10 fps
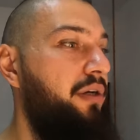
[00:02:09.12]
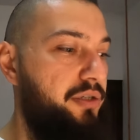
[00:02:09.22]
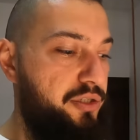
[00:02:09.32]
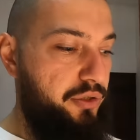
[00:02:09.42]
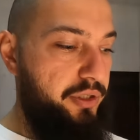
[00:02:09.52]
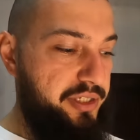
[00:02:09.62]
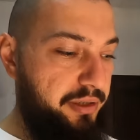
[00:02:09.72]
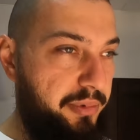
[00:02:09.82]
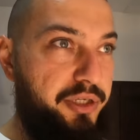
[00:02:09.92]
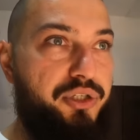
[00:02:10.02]
So as I
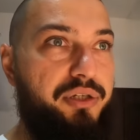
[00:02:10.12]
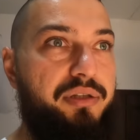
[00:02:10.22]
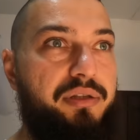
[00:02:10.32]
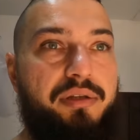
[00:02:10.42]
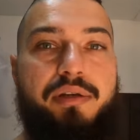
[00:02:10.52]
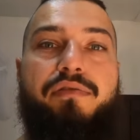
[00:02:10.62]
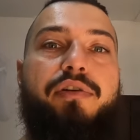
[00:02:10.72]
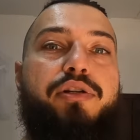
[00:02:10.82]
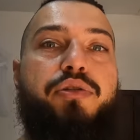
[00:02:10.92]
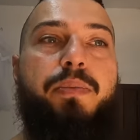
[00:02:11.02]
mentioned, if you
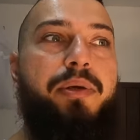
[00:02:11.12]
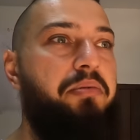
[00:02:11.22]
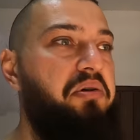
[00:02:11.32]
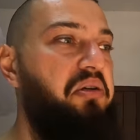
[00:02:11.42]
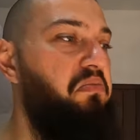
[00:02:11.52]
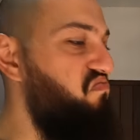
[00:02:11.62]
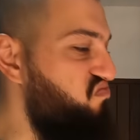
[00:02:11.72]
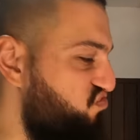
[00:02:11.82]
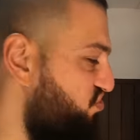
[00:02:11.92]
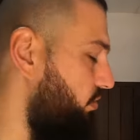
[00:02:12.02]
are two people,
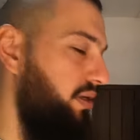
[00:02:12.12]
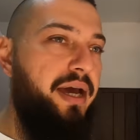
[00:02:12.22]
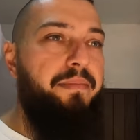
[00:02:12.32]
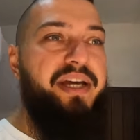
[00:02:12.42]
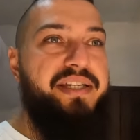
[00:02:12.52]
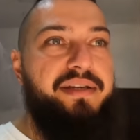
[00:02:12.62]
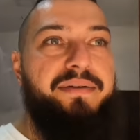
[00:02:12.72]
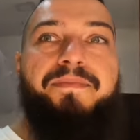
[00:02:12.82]
amazing.